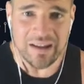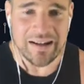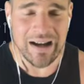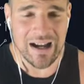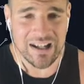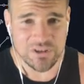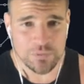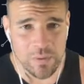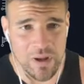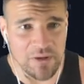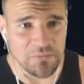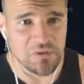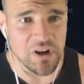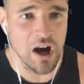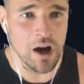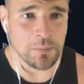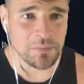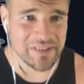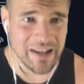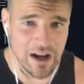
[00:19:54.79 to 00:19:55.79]
Guys, we have
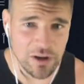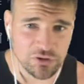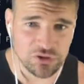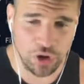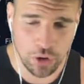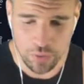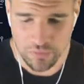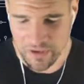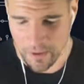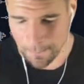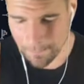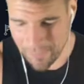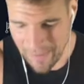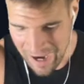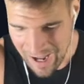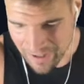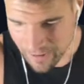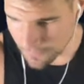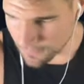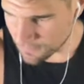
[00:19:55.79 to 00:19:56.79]
come down to the
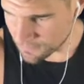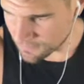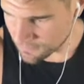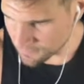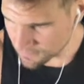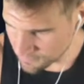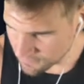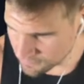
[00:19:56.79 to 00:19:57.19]
bottom